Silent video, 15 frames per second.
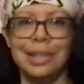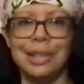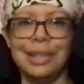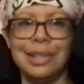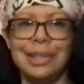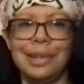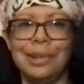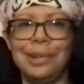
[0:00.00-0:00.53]

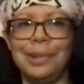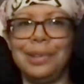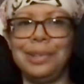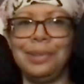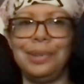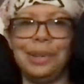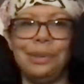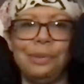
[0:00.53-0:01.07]
So on
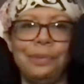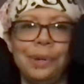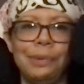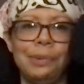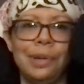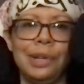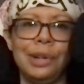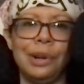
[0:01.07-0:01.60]
to another
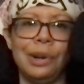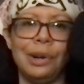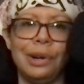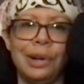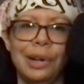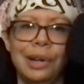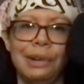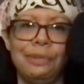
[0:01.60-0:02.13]
fun one.
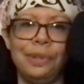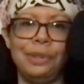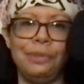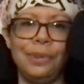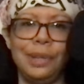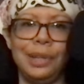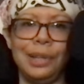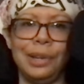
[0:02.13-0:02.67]
Our fifth
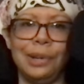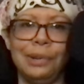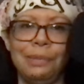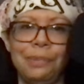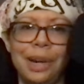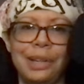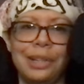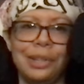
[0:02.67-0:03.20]
video,
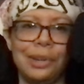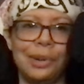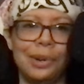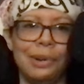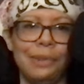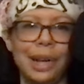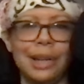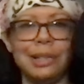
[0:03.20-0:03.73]
back to the
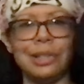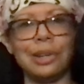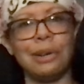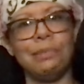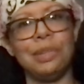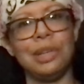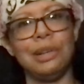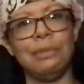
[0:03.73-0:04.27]
current events,
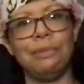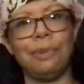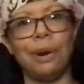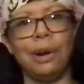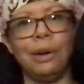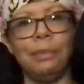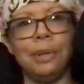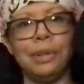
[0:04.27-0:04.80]
comes in
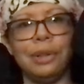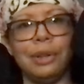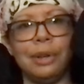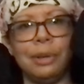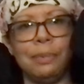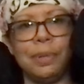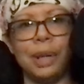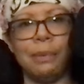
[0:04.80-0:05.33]
from
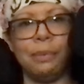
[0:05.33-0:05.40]
the Pleb